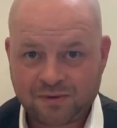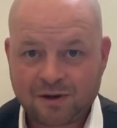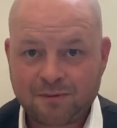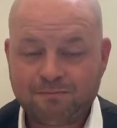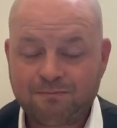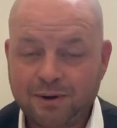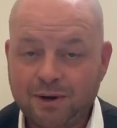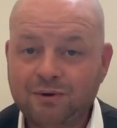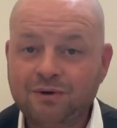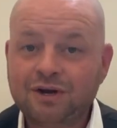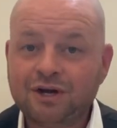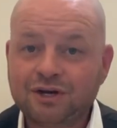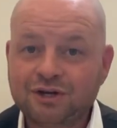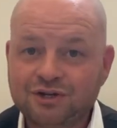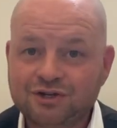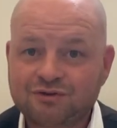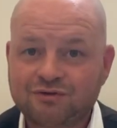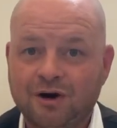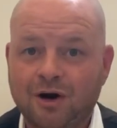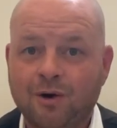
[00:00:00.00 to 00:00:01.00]
Building
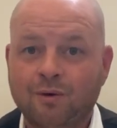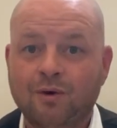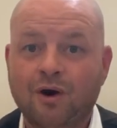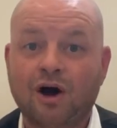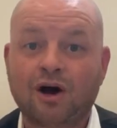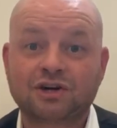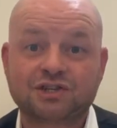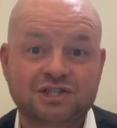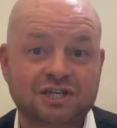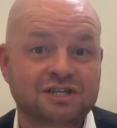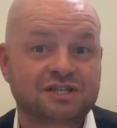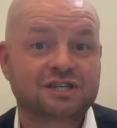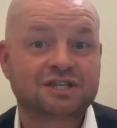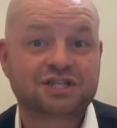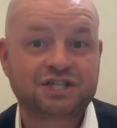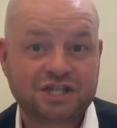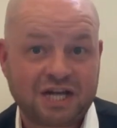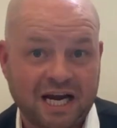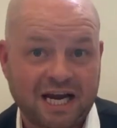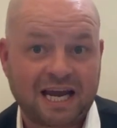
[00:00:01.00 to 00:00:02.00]
control are just a
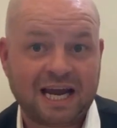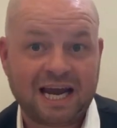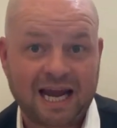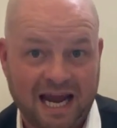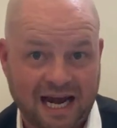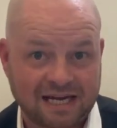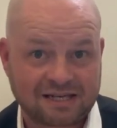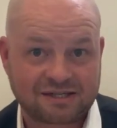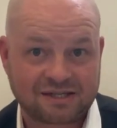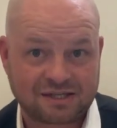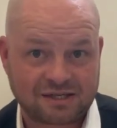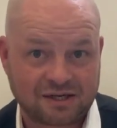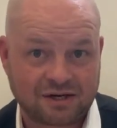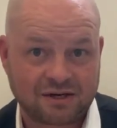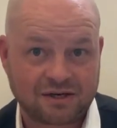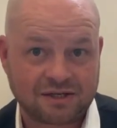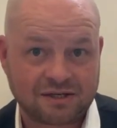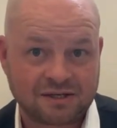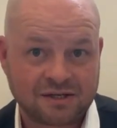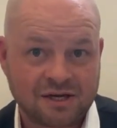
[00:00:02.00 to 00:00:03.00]
checking
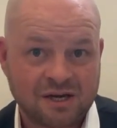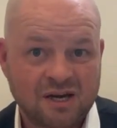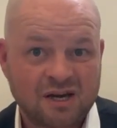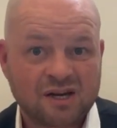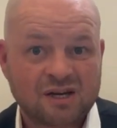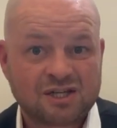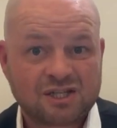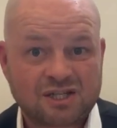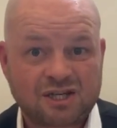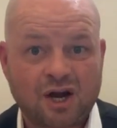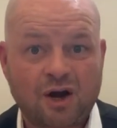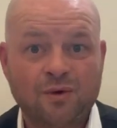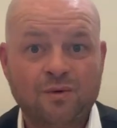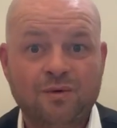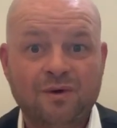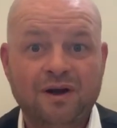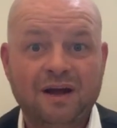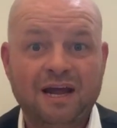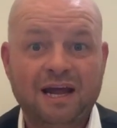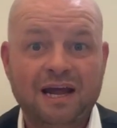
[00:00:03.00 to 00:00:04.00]
exercise.
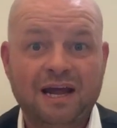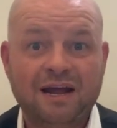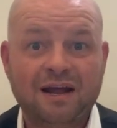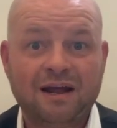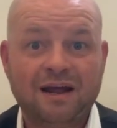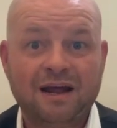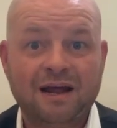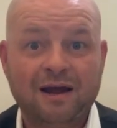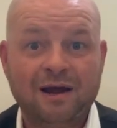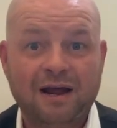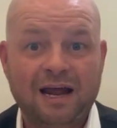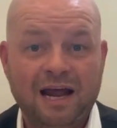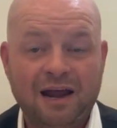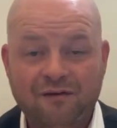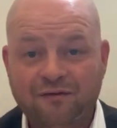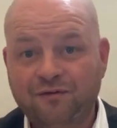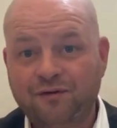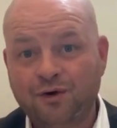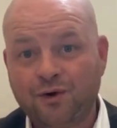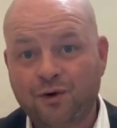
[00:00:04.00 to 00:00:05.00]
So
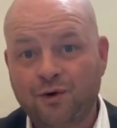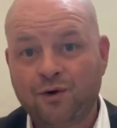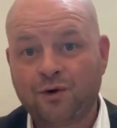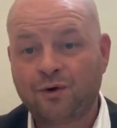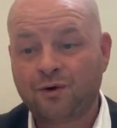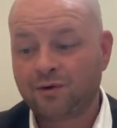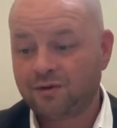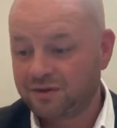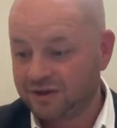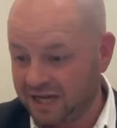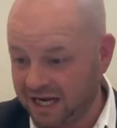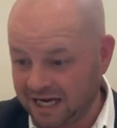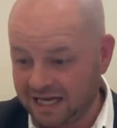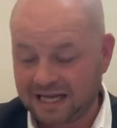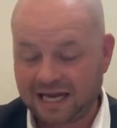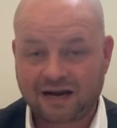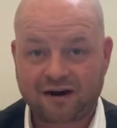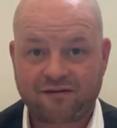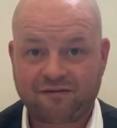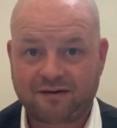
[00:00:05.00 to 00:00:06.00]
if you're digging
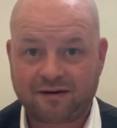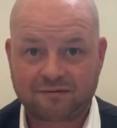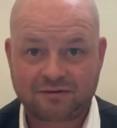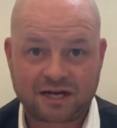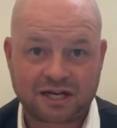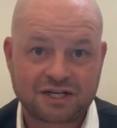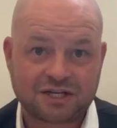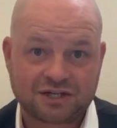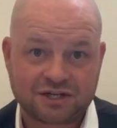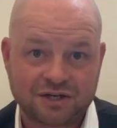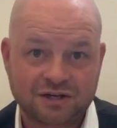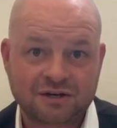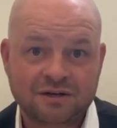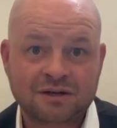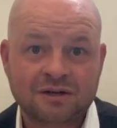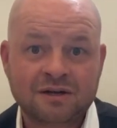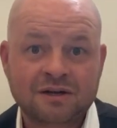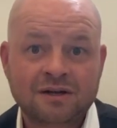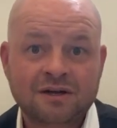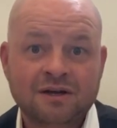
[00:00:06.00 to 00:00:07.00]
down a foundation,
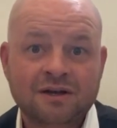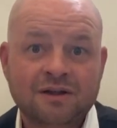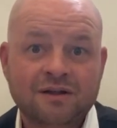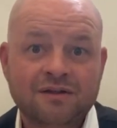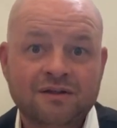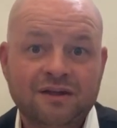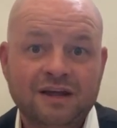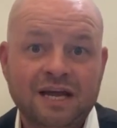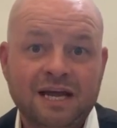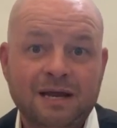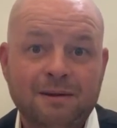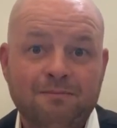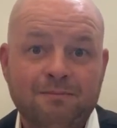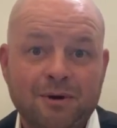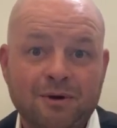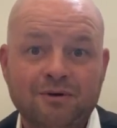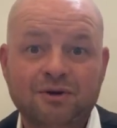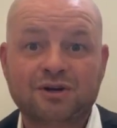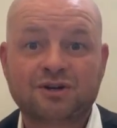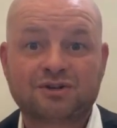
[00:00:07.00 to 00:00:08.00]
the
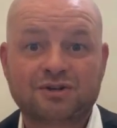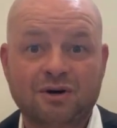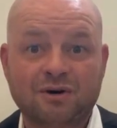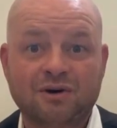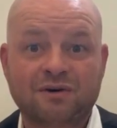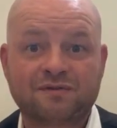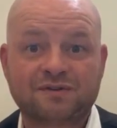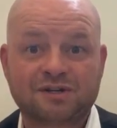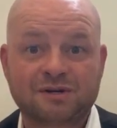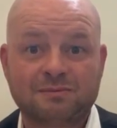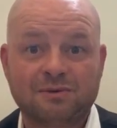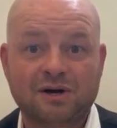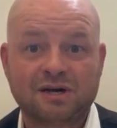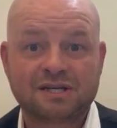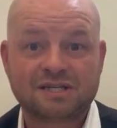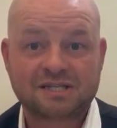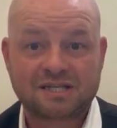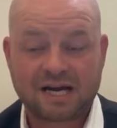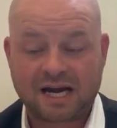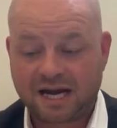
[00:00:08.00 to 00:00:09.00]
building control officer might
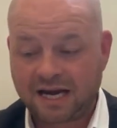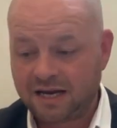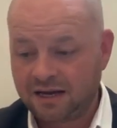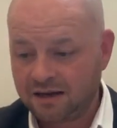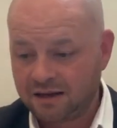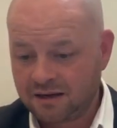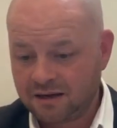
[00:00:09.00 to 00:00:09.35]
say,